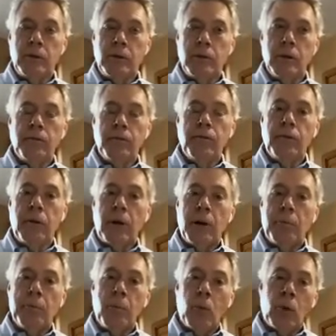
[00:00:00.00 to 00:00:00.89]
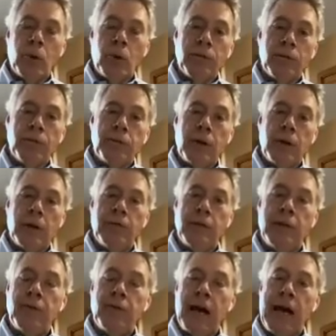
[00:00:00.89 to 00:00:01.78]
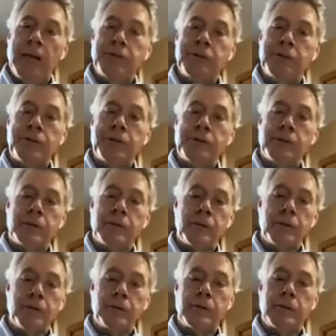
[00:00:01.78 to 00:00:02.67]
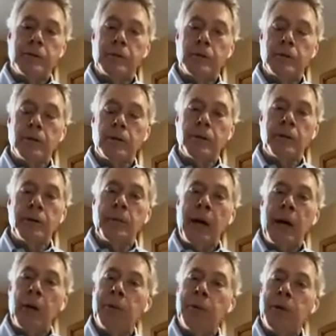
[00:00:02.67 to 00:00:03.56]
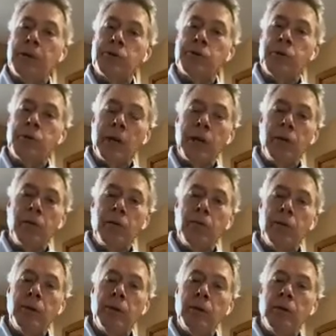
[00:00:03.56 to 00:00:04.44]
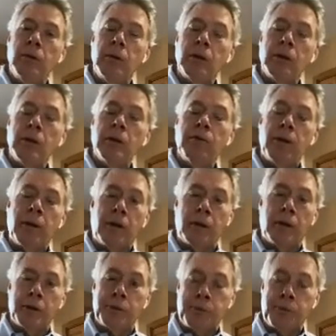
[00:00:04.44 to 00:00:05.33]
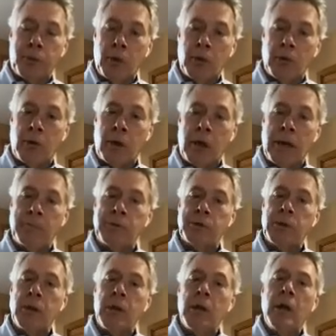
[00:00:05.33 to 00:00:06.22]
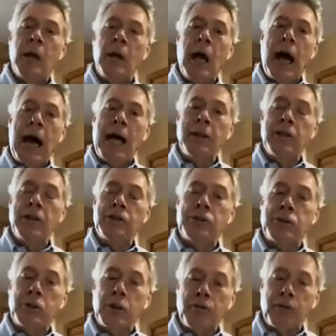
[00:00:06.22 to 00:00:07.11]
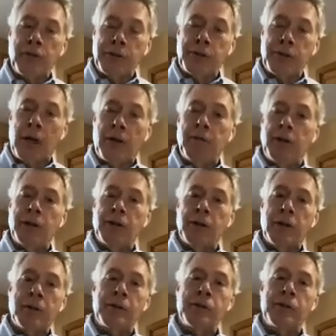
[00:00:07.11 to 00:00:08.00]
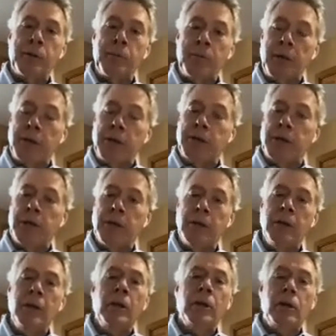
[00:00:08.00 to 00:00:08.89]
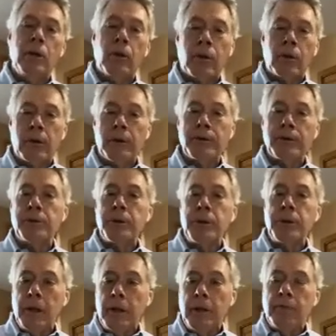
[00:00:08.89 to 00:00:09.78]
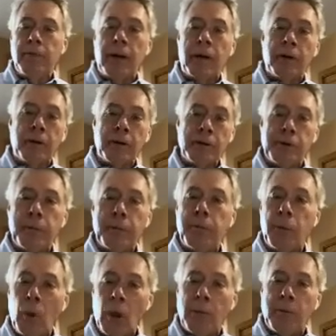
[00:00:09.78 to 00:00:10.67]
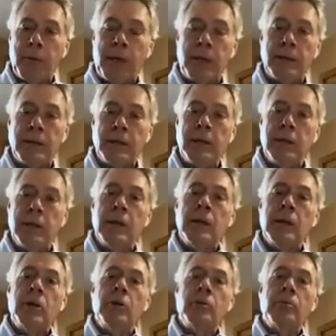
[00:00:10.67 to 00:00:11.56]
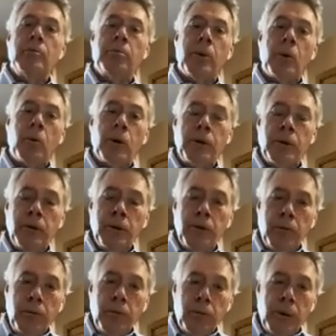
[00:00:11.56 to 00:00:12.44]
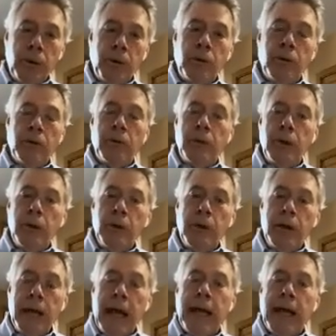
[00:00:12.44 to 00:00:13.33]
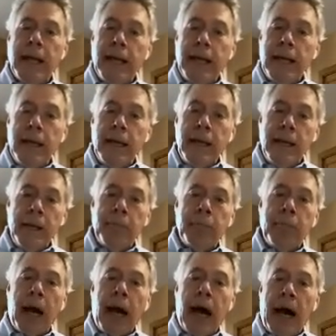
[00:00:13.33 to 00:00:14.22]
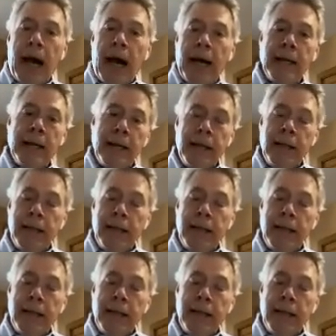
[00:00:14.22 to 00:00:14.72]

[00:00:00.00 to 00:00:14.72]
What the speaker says: good for our board of advisors to learn about, because when you look at the various programs, on the surface of it, there is a mission, yours, veterans employment. But when you get behind